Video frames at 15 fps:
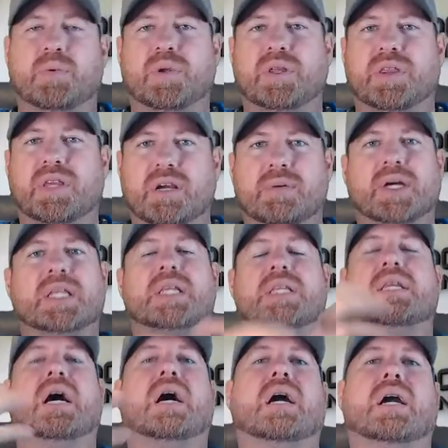When you think about
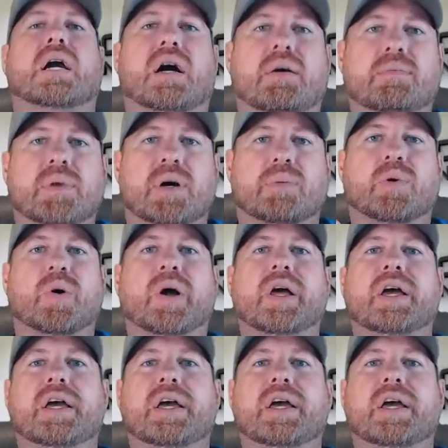the .com bubble,